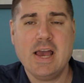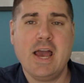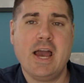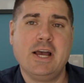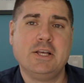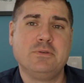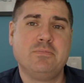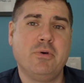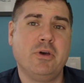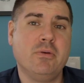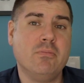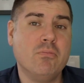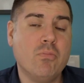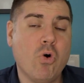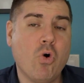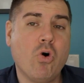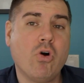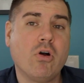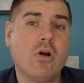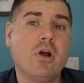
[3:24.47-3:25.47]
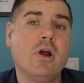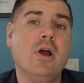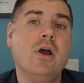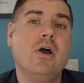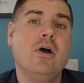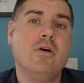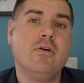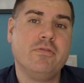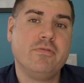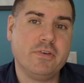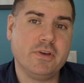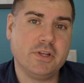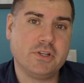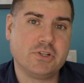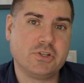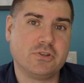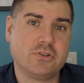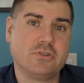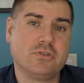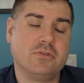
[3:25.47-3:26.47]
has been more
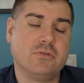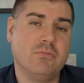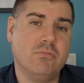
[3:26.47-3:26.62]
features,